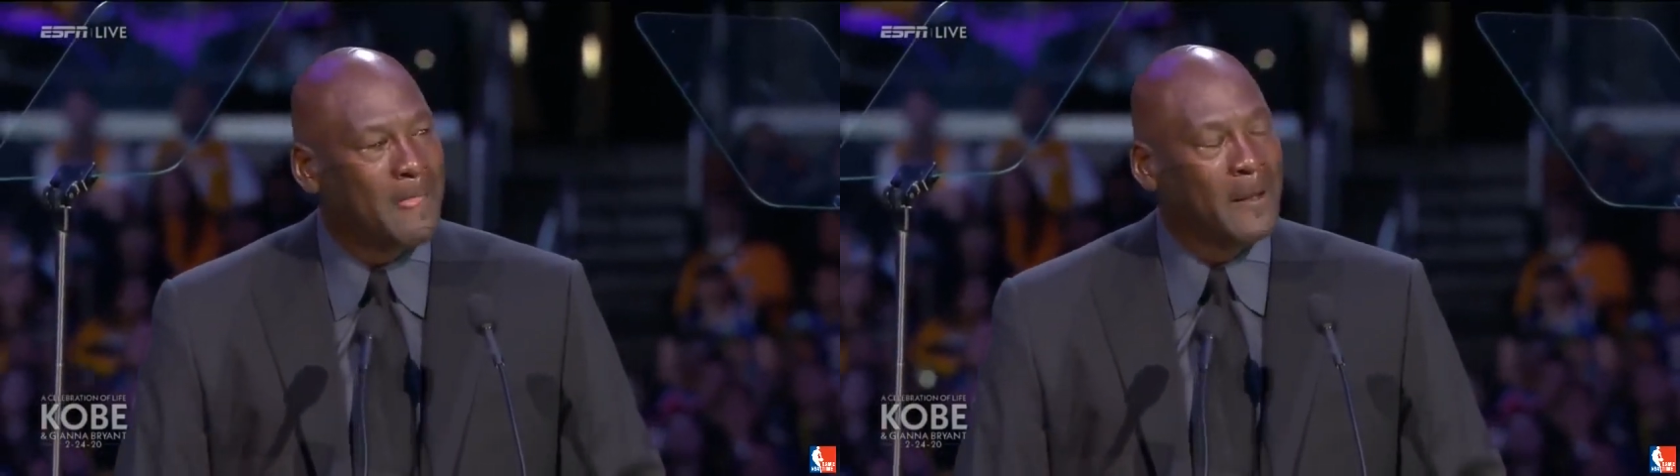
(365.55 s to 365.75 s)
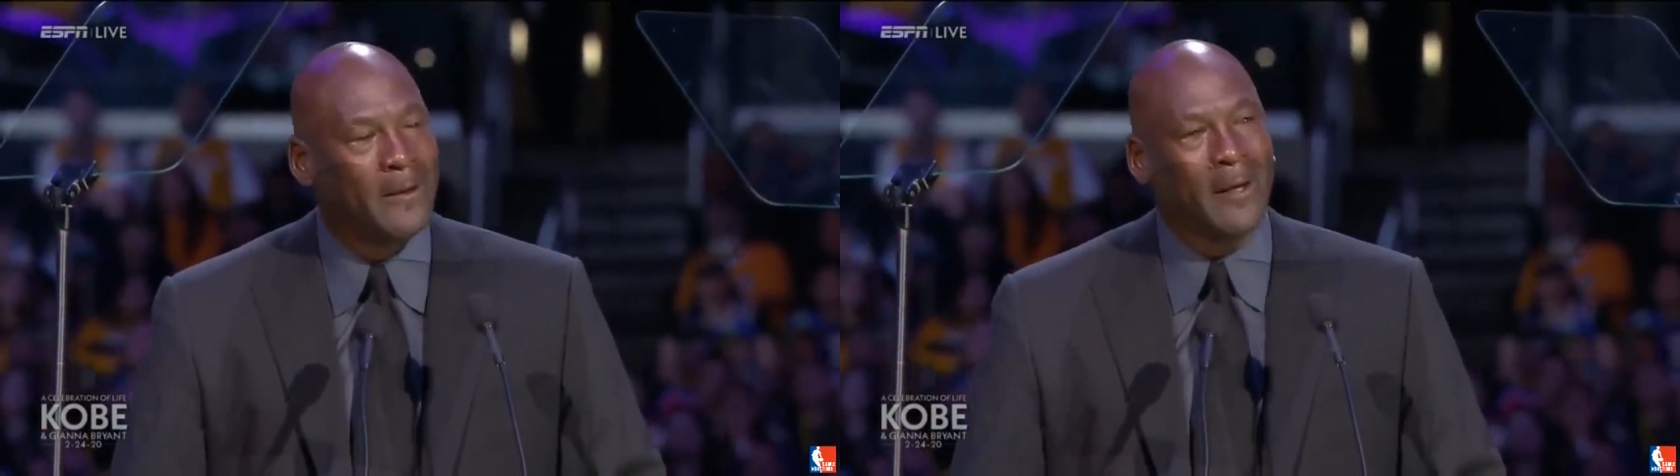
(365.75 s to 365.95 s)

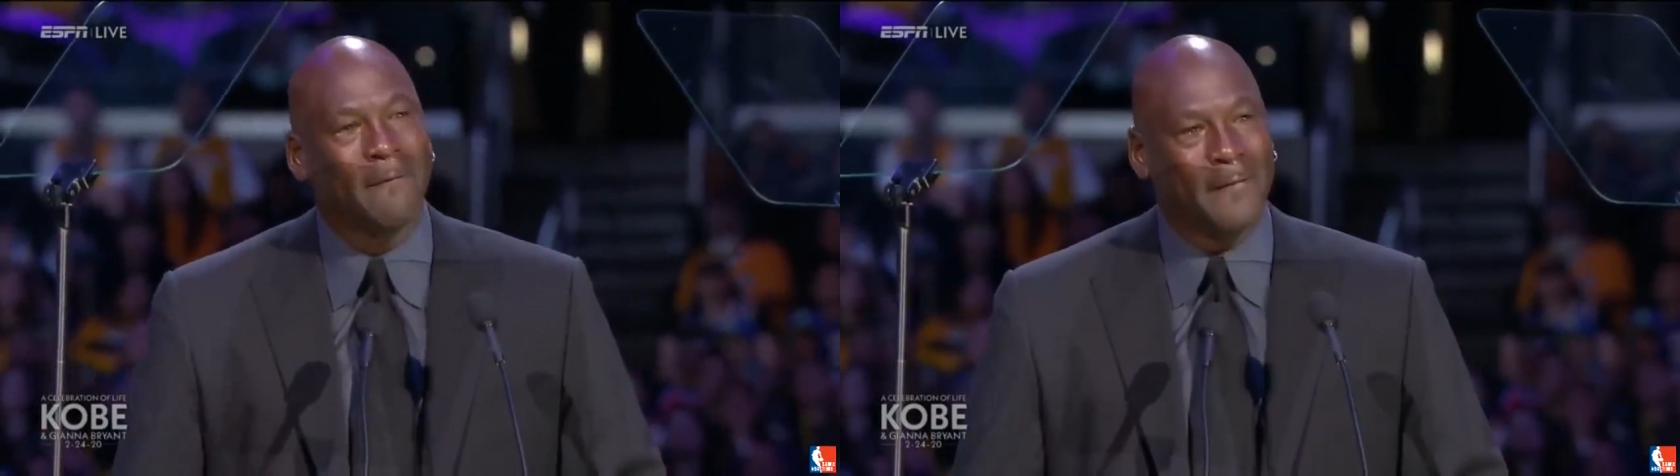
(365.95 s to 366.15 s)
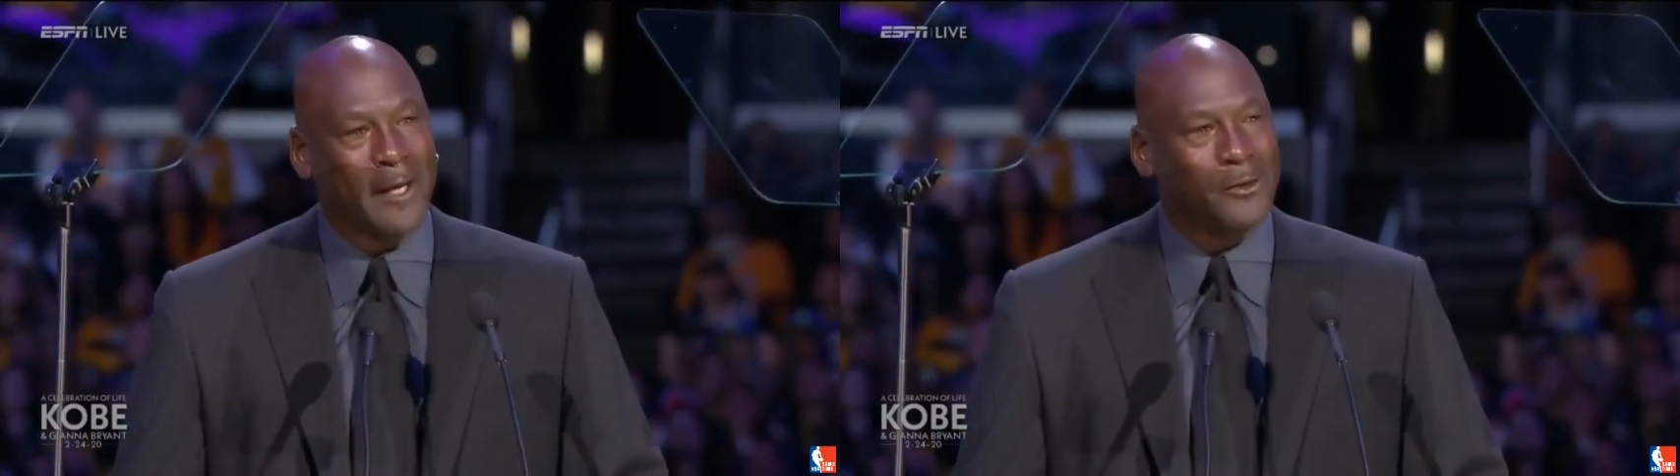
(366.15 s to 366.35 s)
that
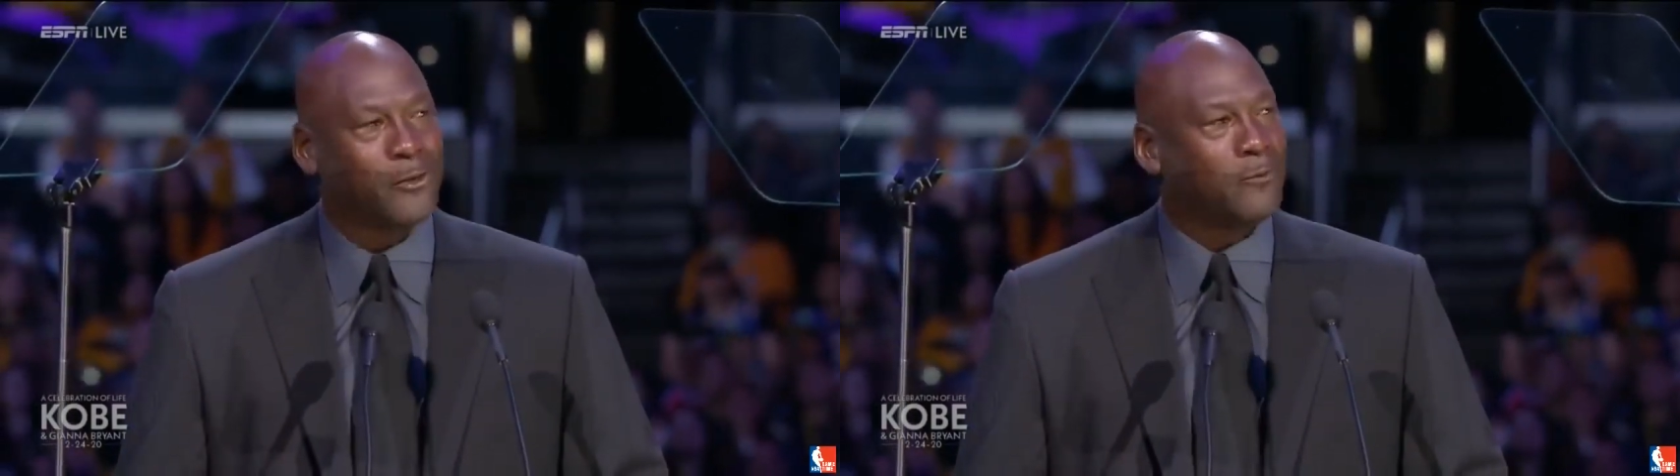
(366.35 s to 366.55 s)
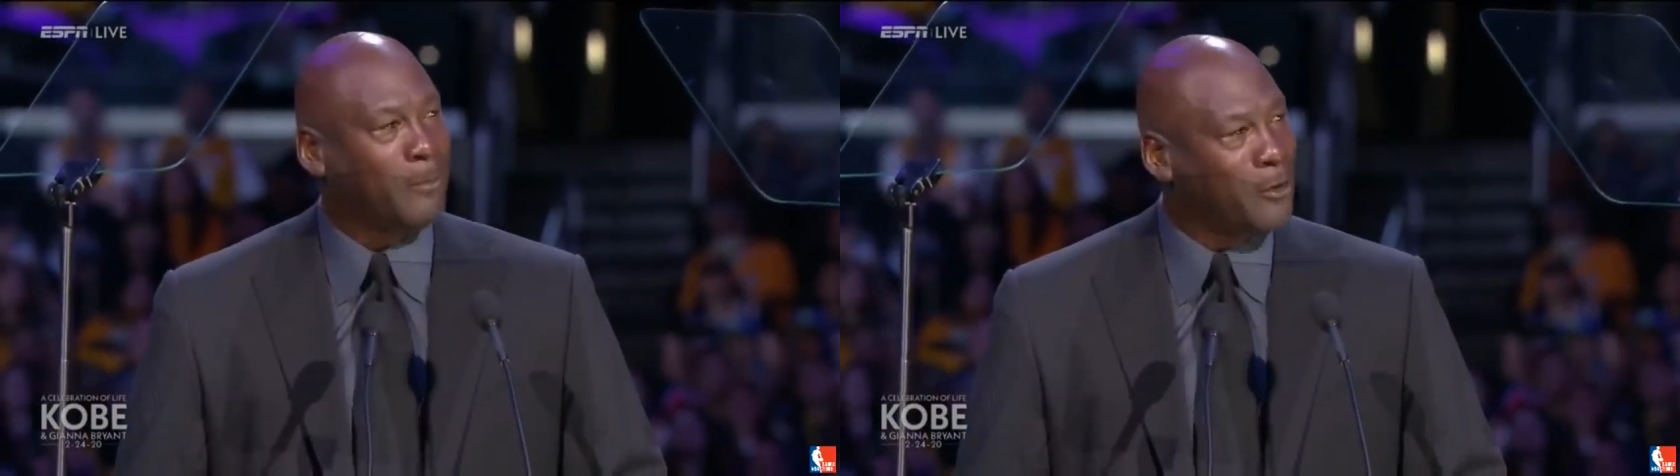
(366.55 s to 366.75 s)
affects you
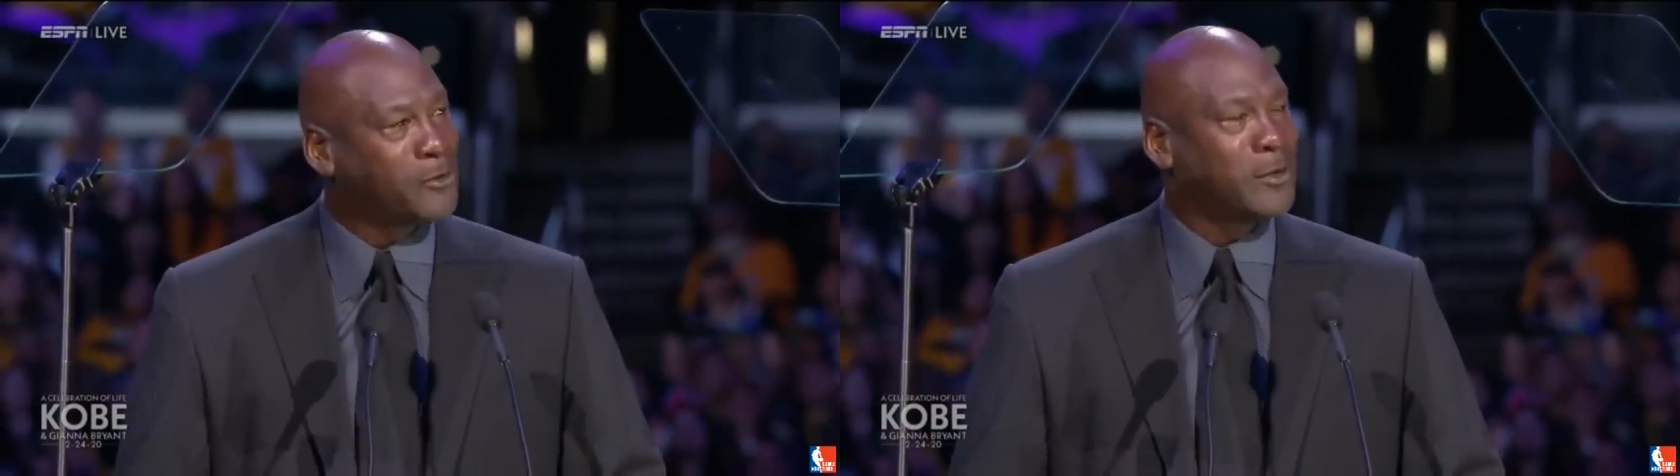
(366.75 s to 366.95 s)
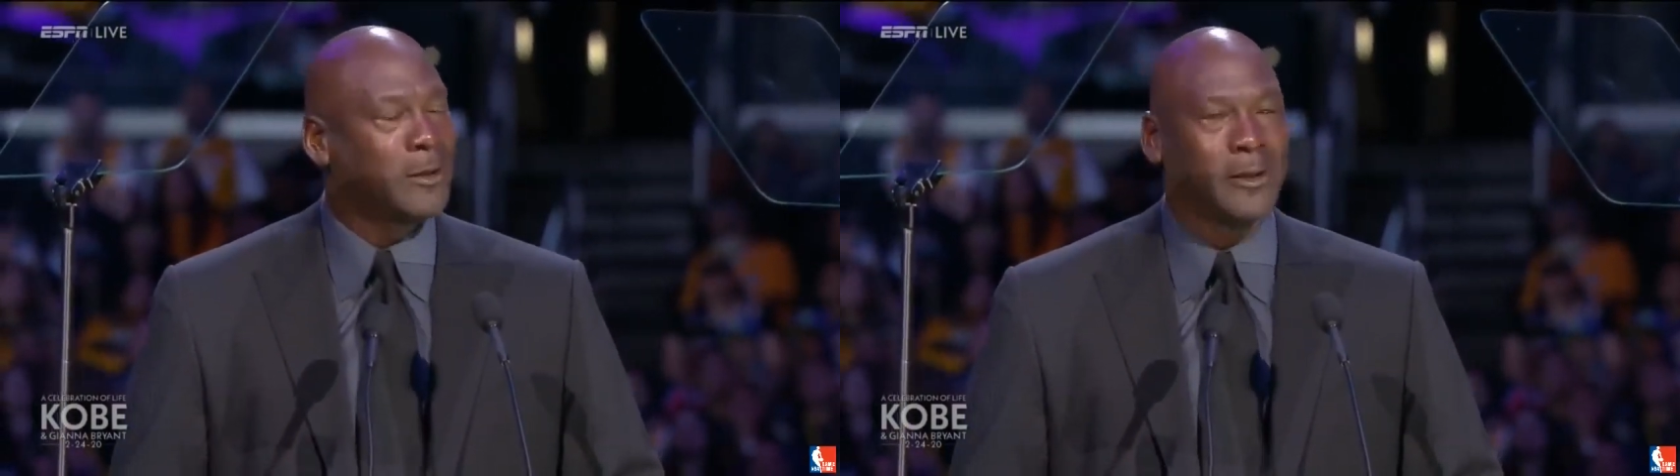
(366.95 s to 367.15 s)

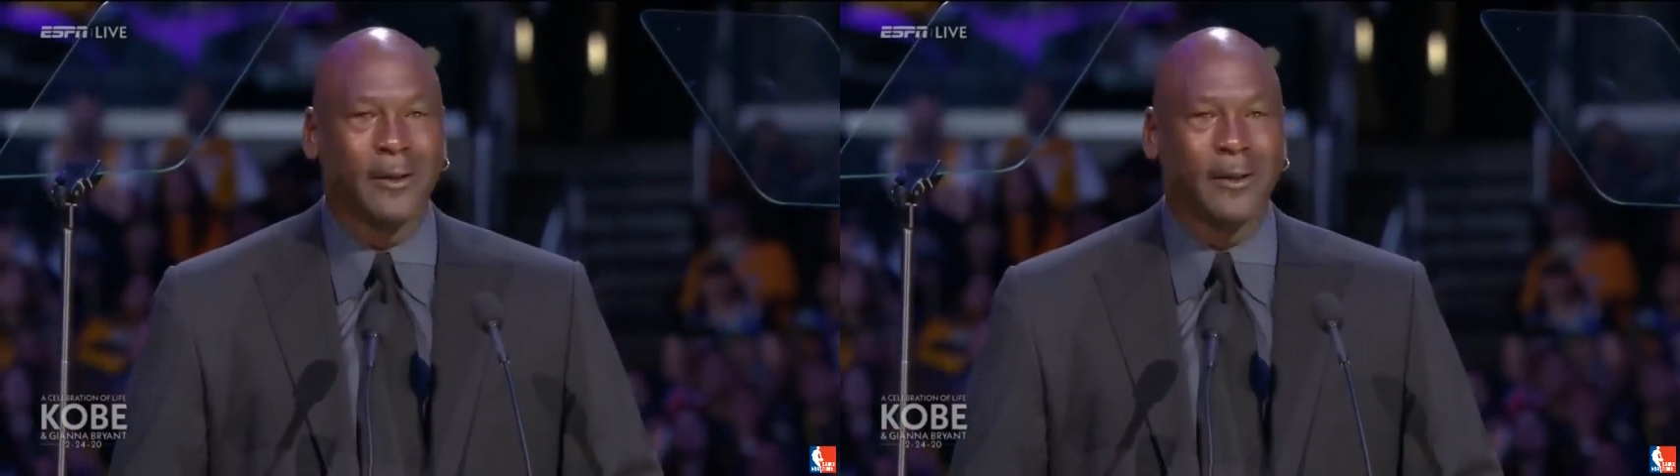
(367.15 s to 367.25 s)
personally,